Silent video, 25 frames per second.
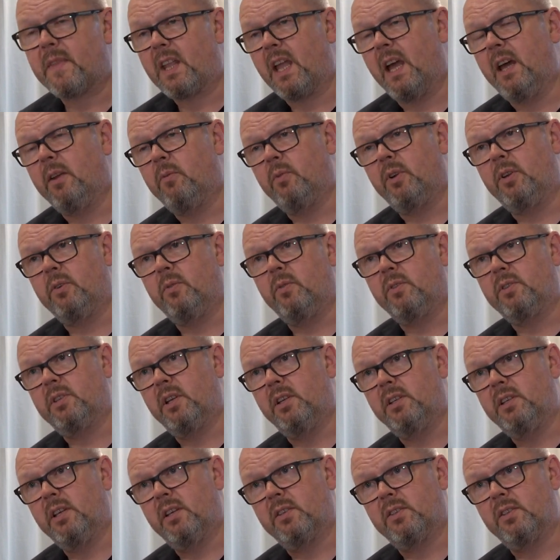And what it
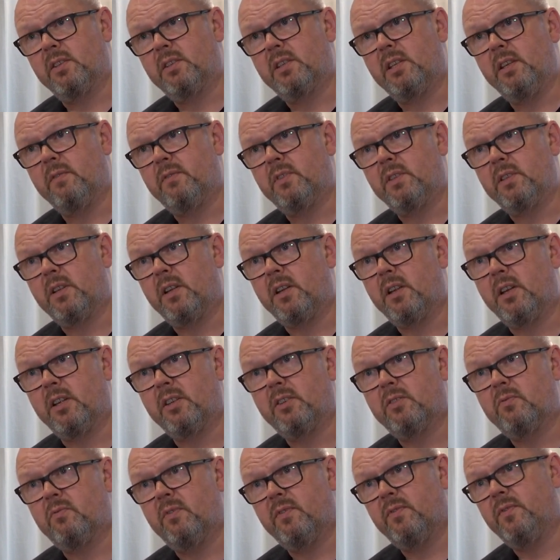also does is gives us a
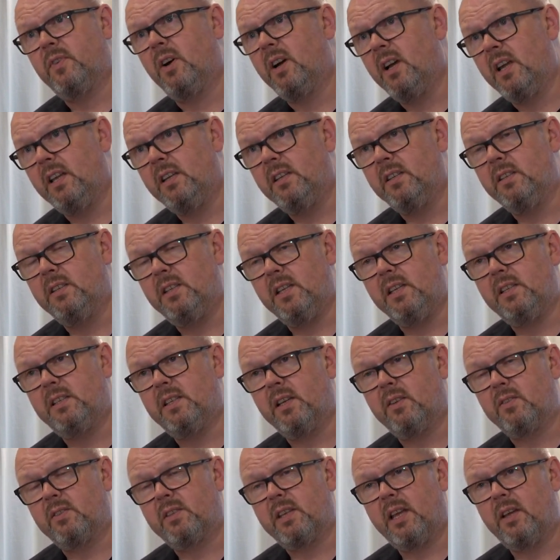nice, refined,
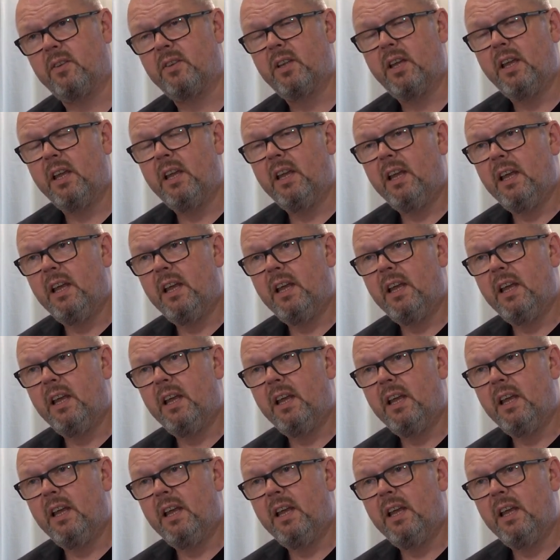detailed sound.